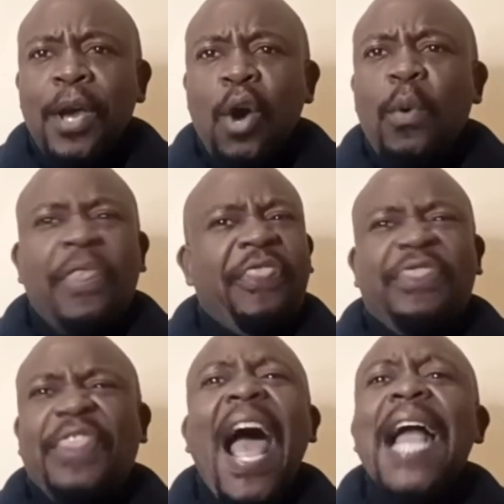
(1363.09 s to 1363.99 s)
With
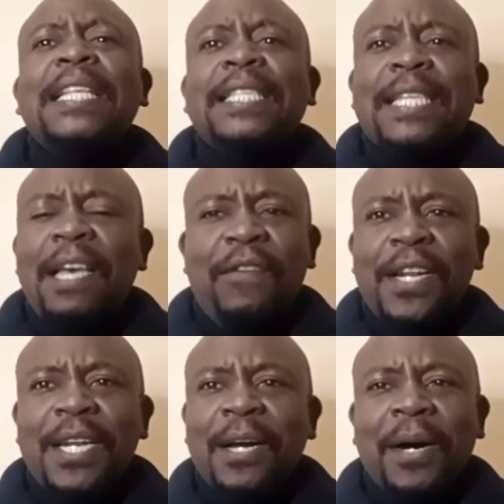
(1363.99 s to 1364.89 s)
thanksgiving
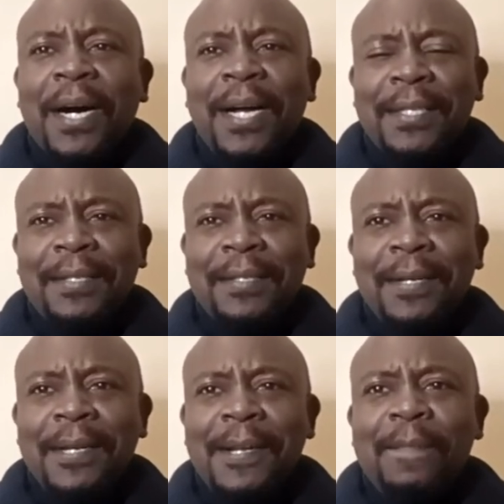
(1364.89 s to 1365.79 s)
in our hearts,
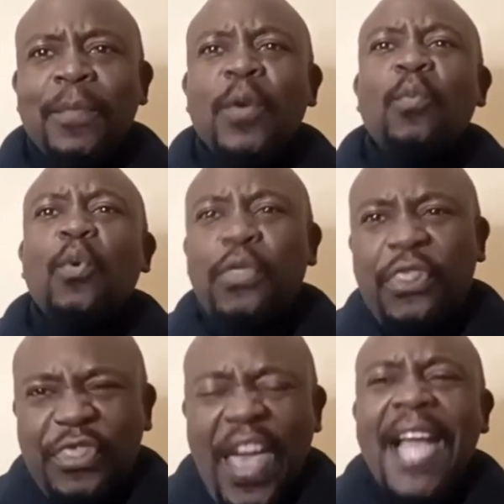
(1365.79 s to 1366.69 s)
we'll
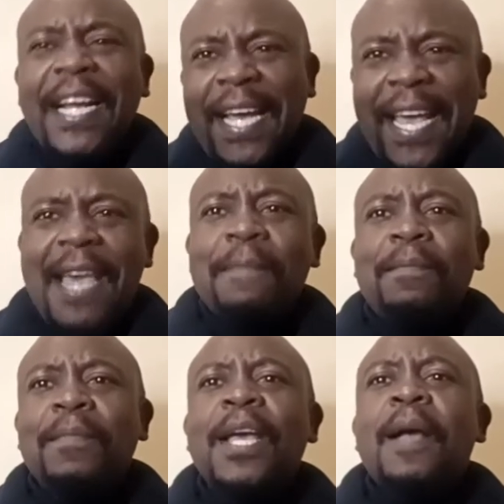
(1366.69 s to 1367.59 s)
thank him
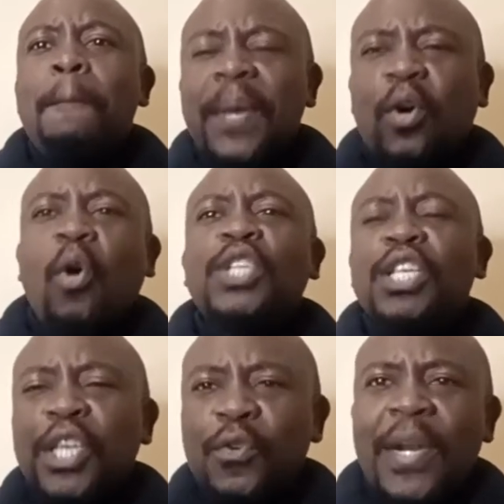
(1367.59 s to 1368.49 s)
because
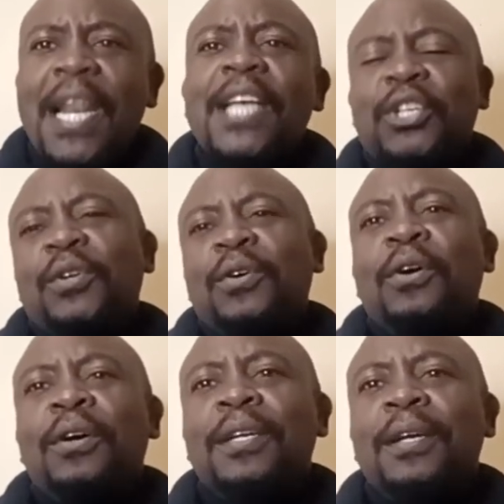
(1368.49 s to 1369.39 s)
he's a relational God.